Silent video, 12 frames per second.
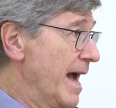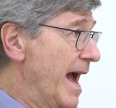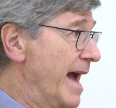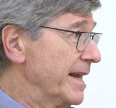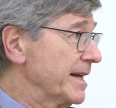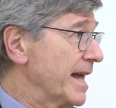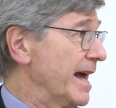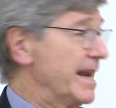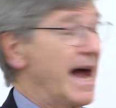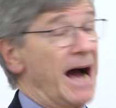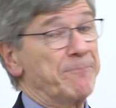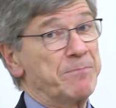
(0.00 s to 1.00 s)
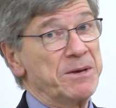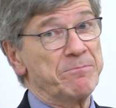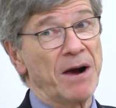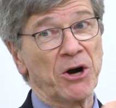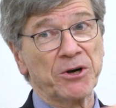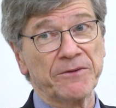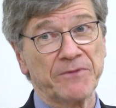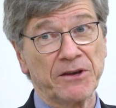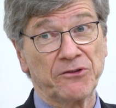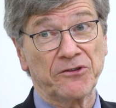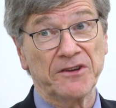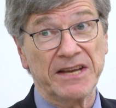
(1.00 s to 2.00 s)
and it cannot be part of
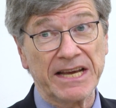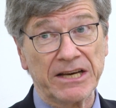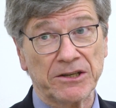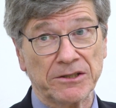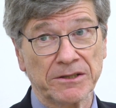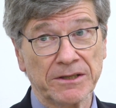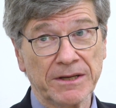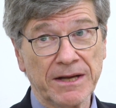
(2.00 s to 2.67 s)
this deal